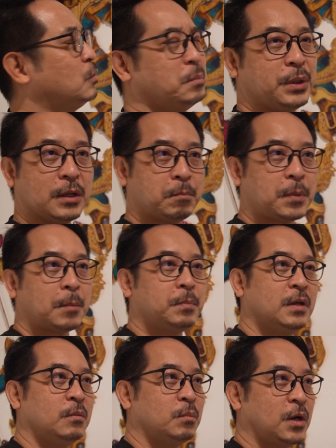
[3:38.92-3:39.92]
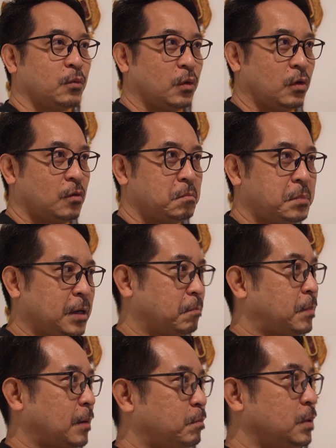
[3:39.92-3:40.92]
make a puppet, but we want to make
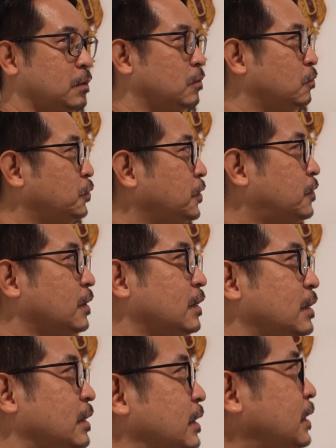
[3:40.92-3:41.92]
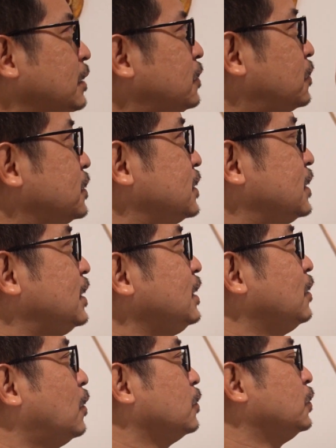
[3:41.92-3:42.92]
puppet with
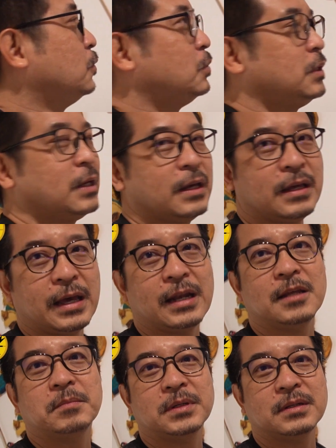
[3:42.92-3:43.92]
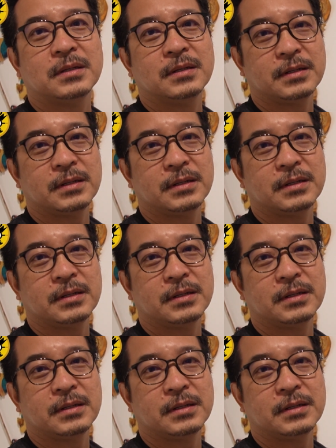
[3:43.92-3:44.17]
interesting or unique element.